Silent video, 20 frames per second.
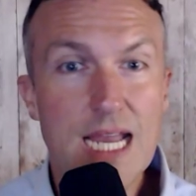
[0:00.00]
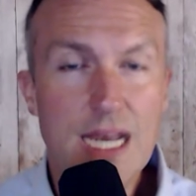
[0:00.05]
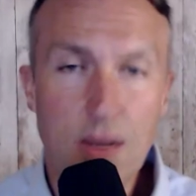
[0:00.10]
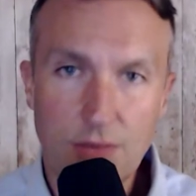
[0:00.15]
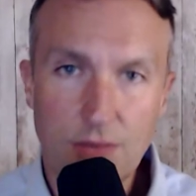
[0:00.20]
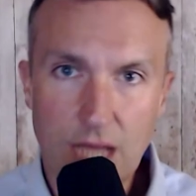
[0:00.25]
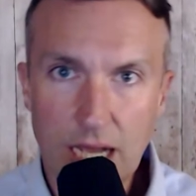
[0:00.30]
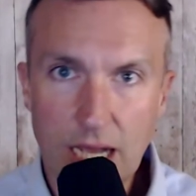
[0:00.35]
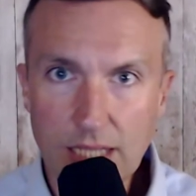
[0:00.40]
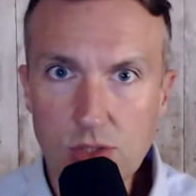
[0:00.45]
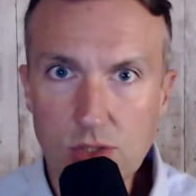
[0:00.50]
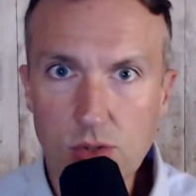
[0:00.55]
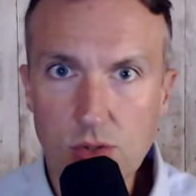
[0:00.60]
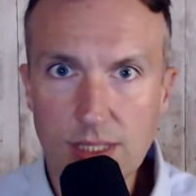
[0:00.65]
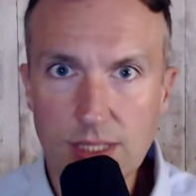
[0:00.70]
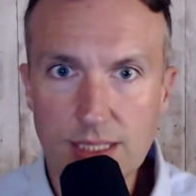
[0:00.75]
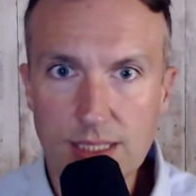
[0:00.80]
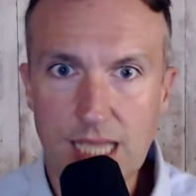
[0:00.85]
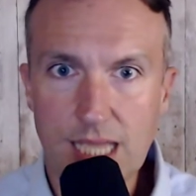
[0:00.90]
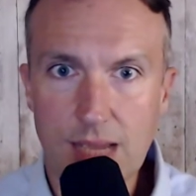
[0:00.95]
Now, in the high school
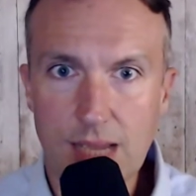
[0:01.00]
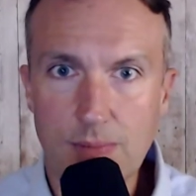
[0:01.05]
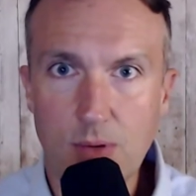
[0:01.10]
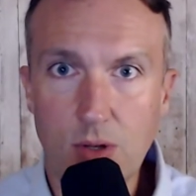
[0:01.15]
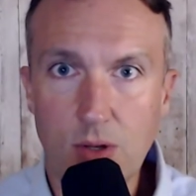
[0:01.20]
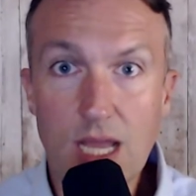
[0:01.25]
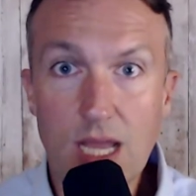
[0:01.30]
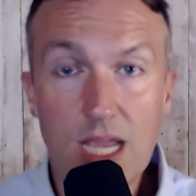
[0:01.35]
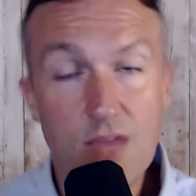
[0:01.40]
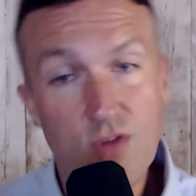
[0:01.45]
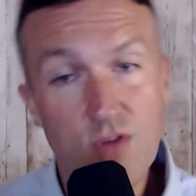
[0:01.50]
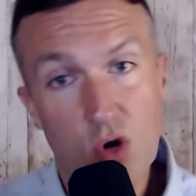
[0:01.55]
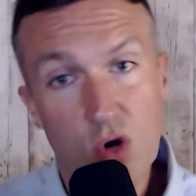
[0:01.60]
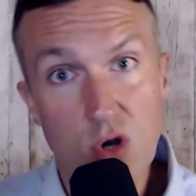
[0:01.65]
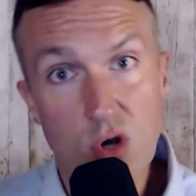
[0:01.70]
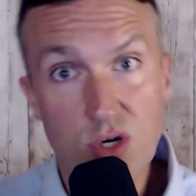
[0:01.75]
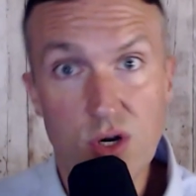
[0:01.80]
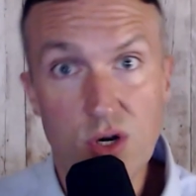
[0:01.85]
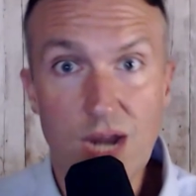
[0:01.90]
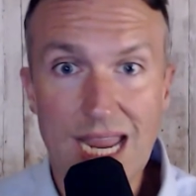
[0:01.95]
example, if you're
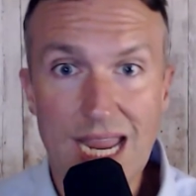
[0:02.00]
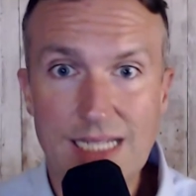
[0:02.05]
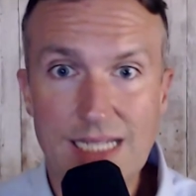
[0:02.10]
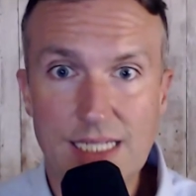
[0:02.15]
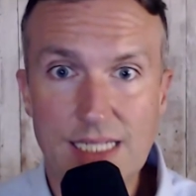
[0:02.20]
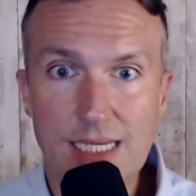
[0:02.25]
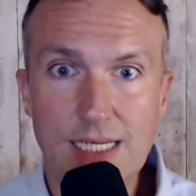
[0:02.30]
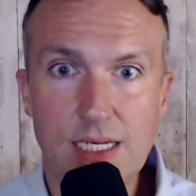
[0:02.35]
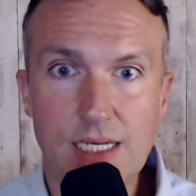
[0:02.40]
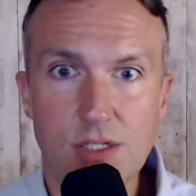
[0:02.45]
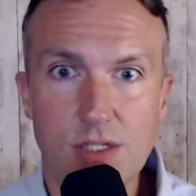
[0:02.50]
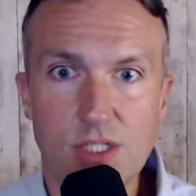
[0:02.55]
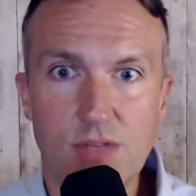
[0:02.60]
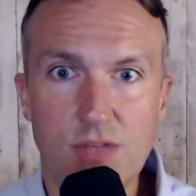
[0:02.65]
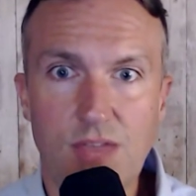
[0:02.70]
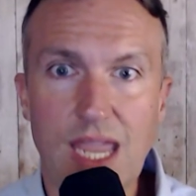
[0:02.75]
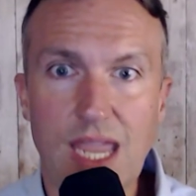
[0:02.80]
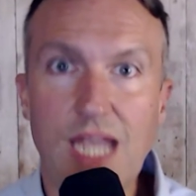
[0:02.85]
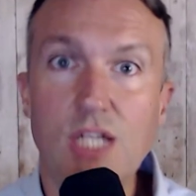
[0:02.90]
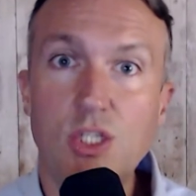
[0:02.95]
under 18 years of
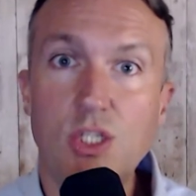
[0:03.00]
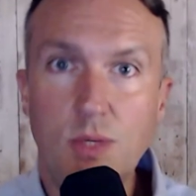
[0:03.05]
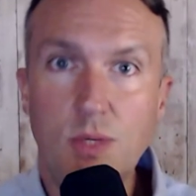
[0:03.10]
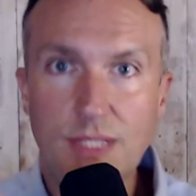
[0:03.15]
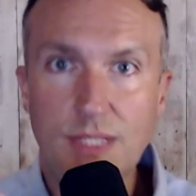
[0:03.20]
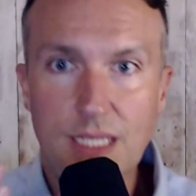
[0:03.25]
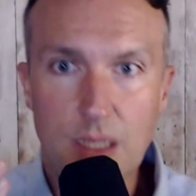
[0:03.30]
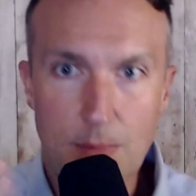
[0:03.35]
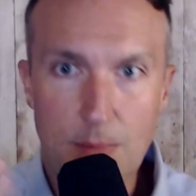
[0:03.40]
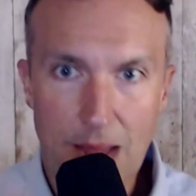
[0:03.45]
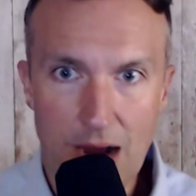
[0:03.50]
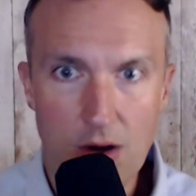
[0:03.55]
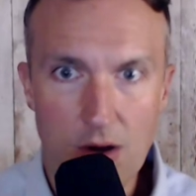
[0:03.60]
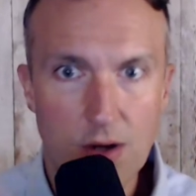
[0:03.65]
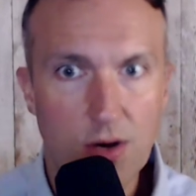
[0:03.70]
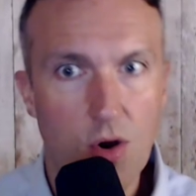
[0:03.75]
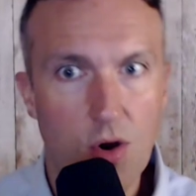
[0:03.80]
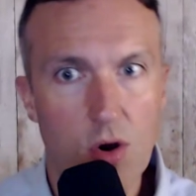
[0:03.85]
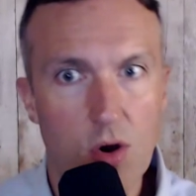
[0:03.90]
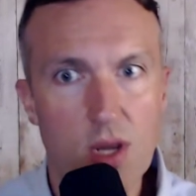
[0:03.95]
age, you will need a parent,
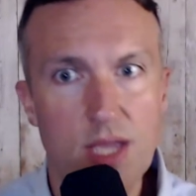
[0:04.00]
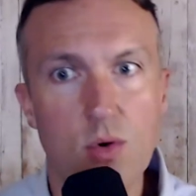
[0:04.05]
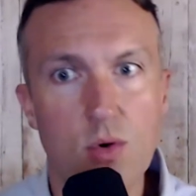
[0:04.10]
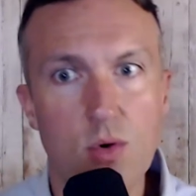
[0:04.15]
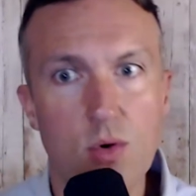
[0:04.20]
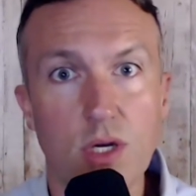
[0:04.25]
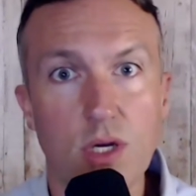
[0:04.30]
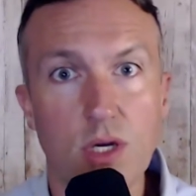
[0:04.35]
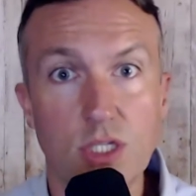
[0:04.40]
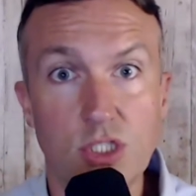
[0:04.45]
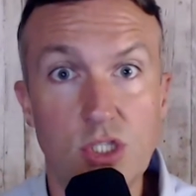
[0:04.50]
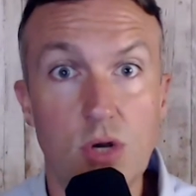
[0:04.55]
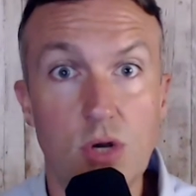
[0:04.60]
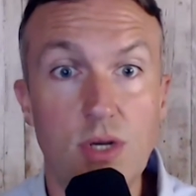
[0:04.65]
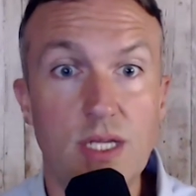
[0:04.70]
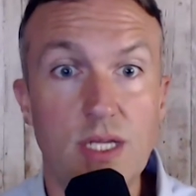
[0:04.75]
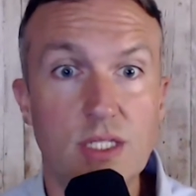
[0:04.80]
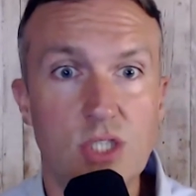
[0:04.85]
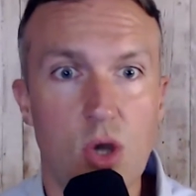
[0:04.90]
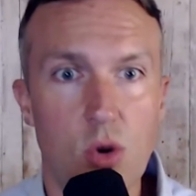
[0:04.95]
guardian, or
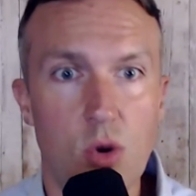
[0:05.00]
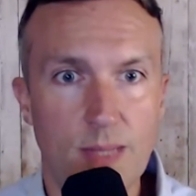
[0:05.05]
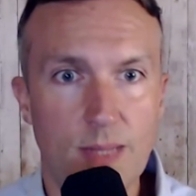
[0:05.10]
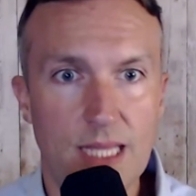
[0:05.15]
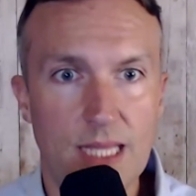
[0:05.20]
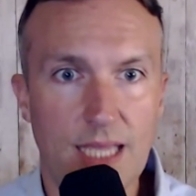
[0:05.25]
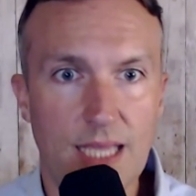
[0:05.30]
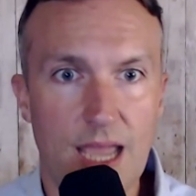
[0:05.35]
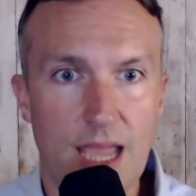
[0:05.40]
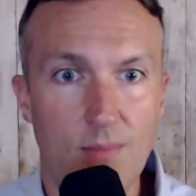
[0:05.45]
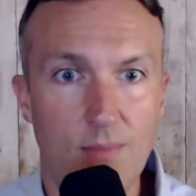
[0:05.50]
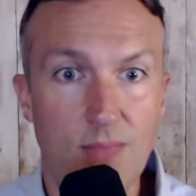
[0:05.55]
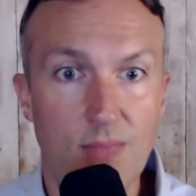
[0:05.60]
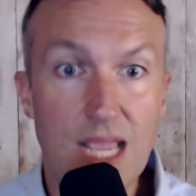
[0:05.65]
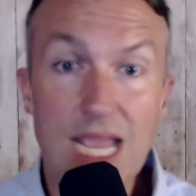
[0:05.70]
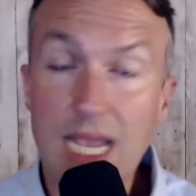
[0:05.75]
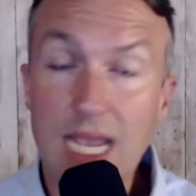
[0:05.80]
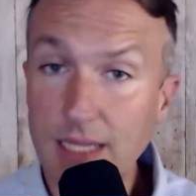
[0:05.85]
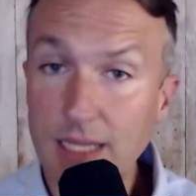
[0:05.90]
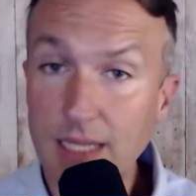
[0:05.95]
custodian to open the account.
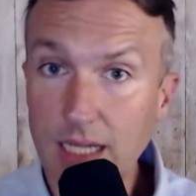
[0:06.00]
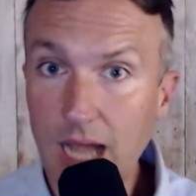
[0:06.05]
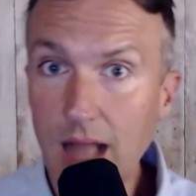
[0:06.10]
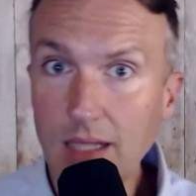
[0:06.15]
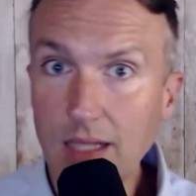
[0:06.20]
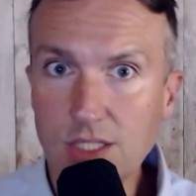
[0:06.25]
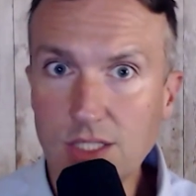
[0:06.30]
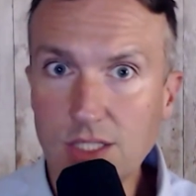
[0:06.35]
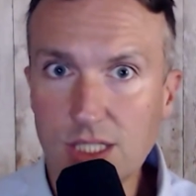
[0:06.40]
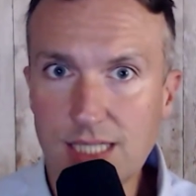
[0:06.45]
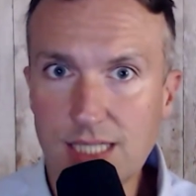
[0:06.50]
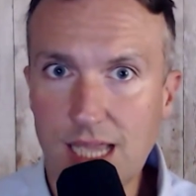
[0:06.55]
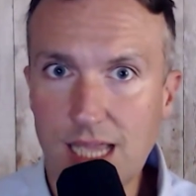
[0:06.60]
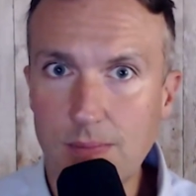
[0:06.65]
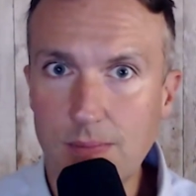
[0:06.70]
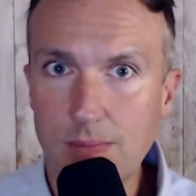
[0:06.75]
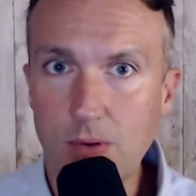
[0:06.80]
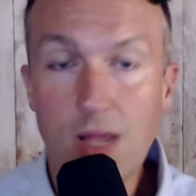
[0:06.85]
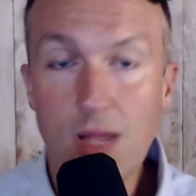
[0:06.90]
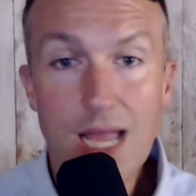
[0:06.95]
In the college
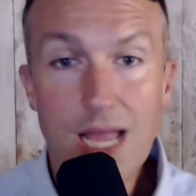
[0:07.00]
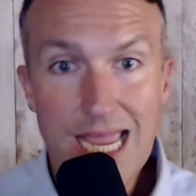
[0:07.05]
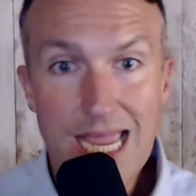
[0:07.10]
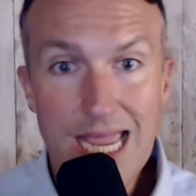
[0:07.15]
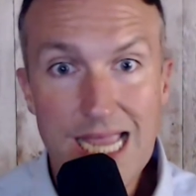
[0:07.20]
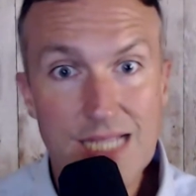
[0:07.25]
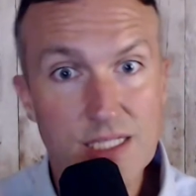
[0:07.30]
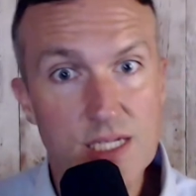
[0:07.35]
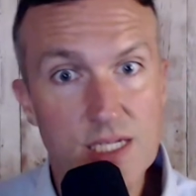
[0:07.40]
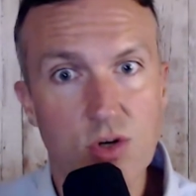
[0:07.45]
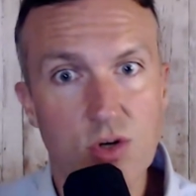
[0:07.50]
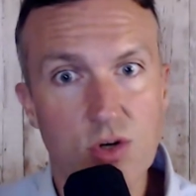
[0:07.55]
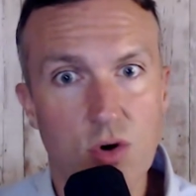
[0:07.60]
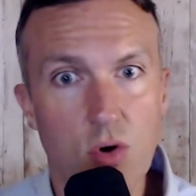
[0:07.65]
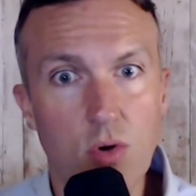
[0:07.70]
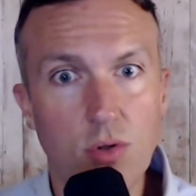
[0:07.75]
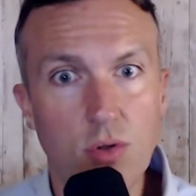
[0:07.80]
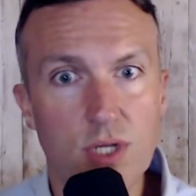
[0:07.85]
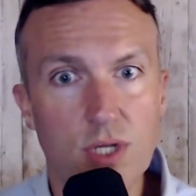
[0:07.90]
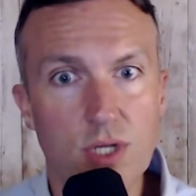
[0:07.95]
example, 18 or
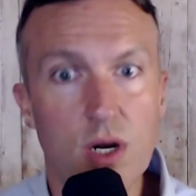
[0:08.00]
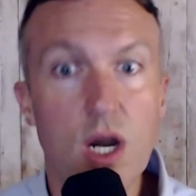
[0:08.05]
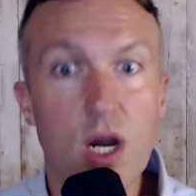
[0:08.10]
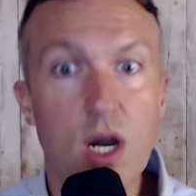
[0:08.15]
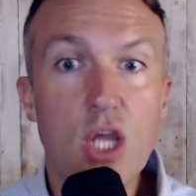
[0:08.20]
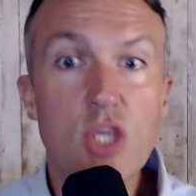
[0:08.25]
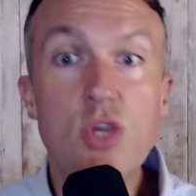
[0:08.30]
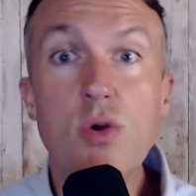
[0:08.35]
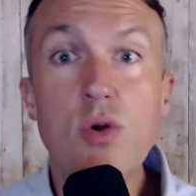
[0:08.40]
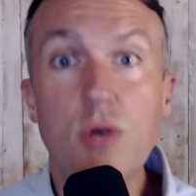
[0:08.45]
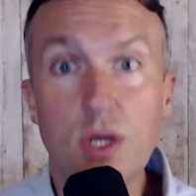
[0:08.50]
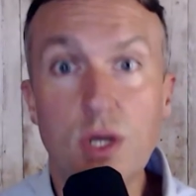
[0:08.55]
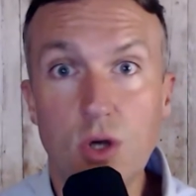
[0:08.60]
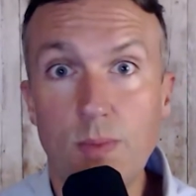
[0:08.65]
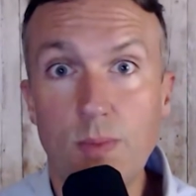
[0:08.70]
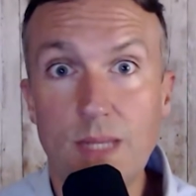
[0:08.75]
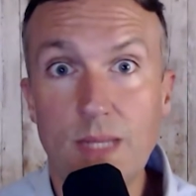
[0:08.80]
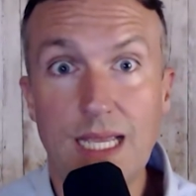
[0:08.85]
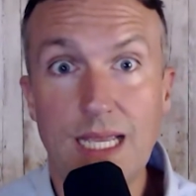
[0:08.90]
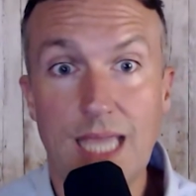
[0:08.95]
older, you can
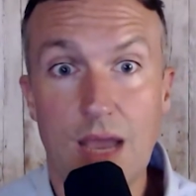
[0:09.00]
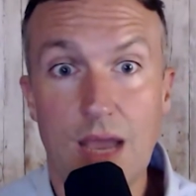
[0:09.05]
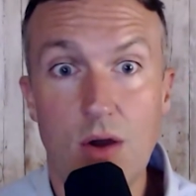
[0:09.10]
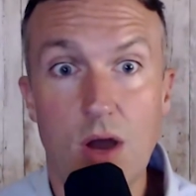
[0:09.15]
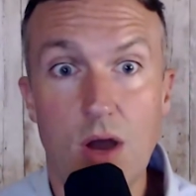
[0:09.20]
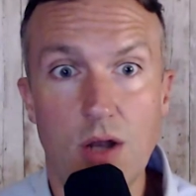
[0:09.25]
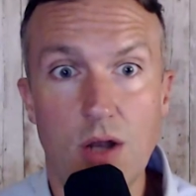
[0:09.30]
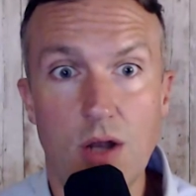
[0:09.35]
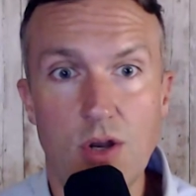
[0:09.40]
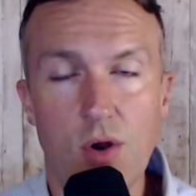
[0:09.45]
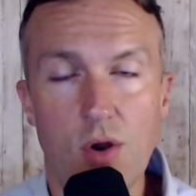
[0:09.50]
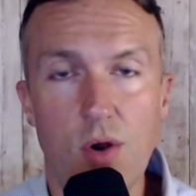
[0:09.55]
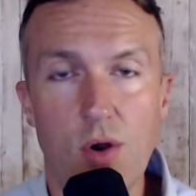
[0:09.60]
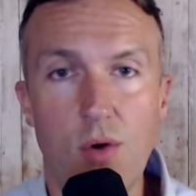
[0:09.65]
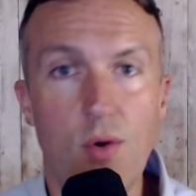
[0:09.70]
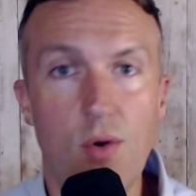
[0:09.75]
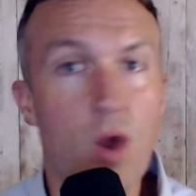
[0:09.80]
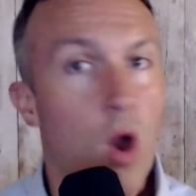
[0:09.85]
open the account on your own.